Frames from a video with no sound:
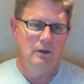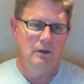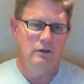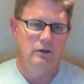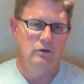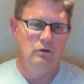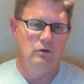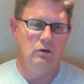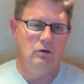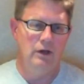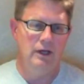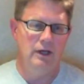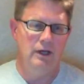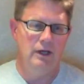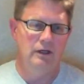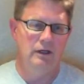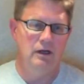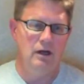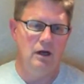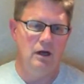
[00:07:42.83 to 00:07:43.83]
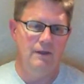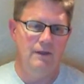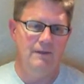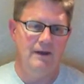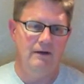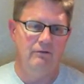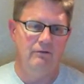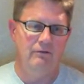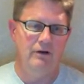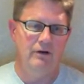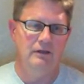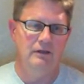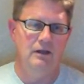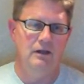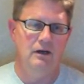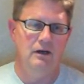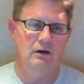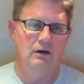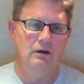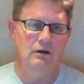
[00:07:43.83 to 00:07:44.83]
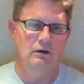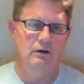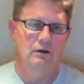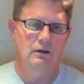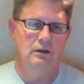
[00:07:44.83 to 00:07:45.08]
You go ahead and cut that right there,